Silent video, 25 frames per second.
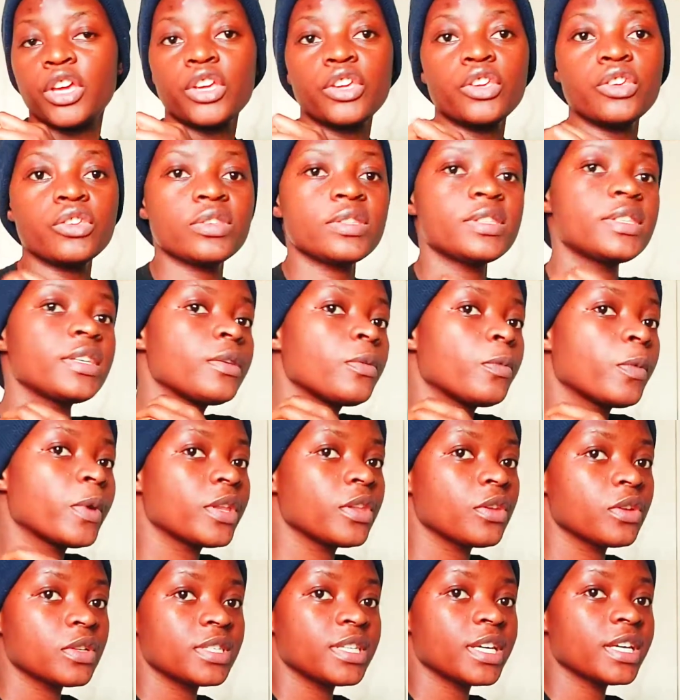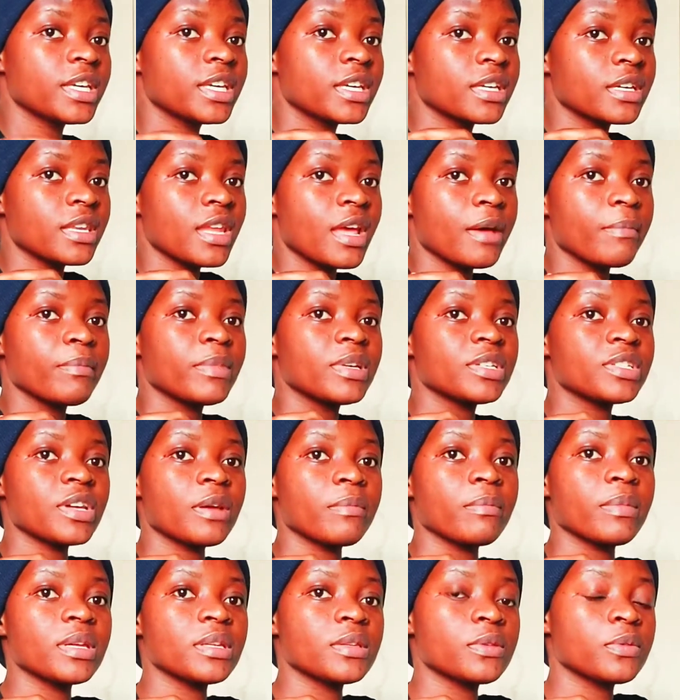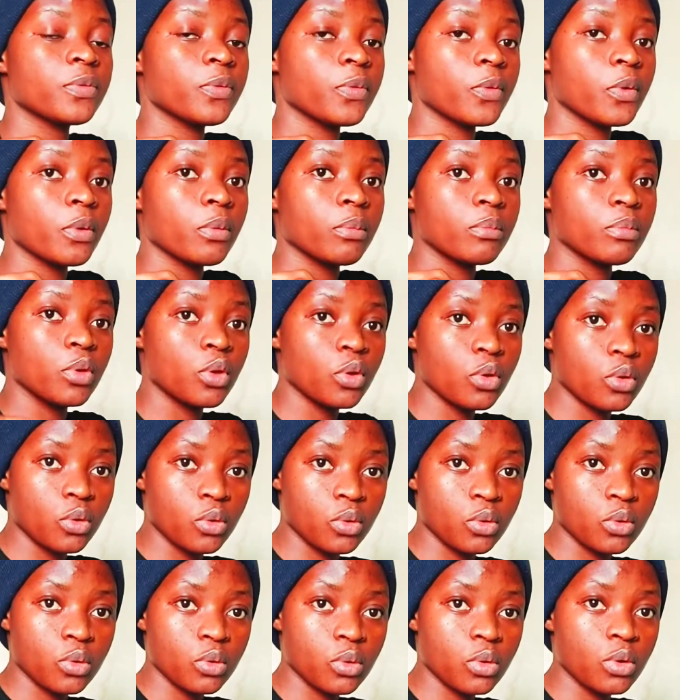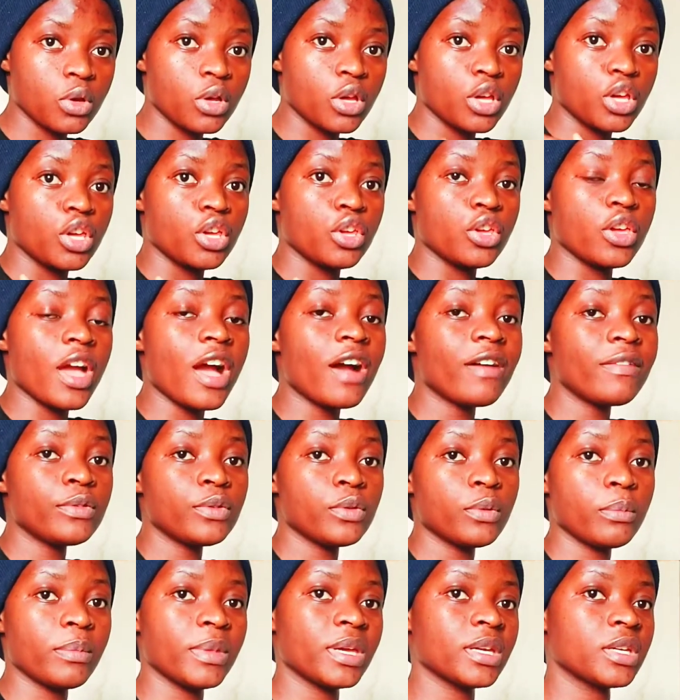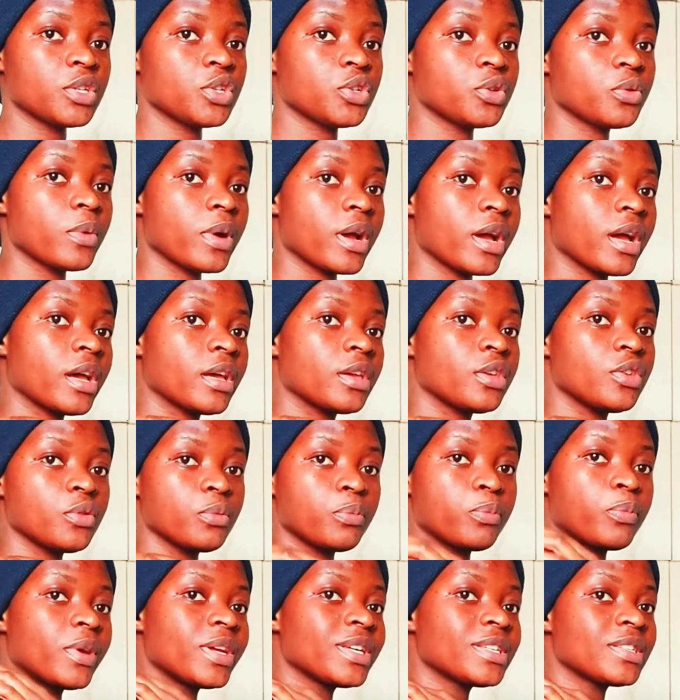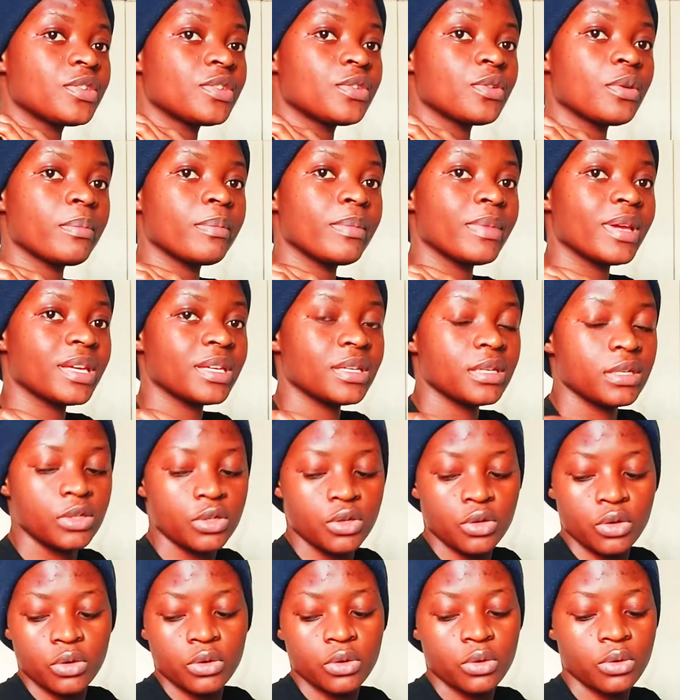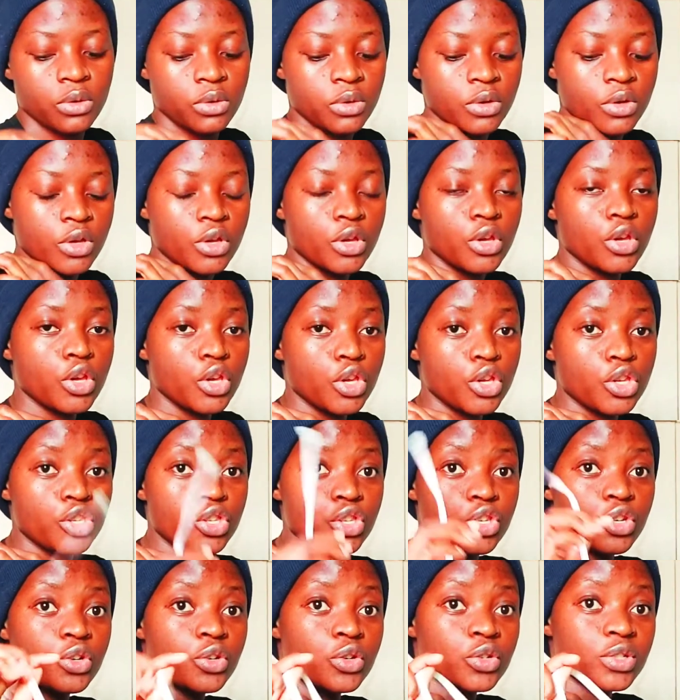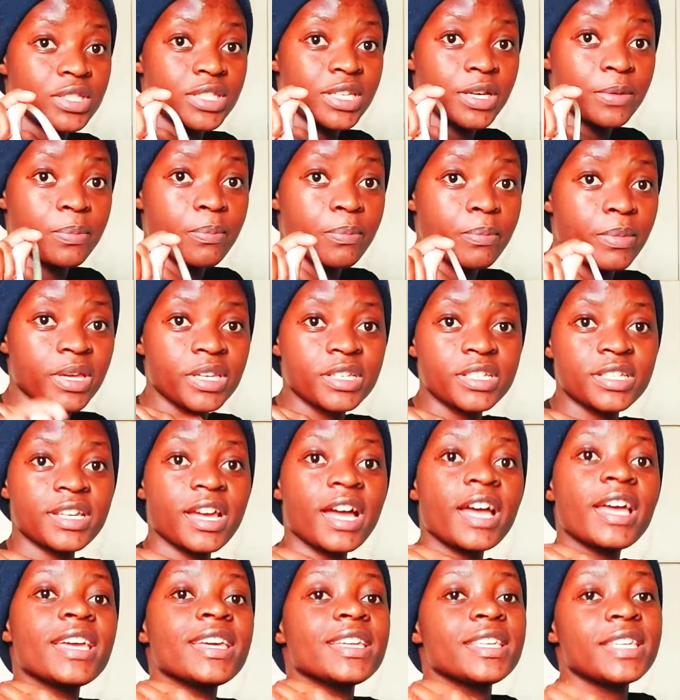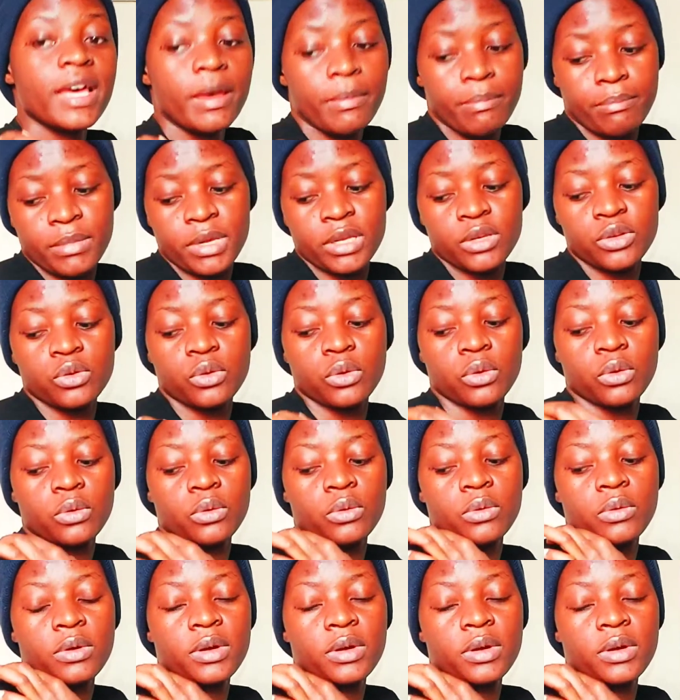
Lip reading: see, when you're taking the measurements from you have to make sure you press your tape measure in the middle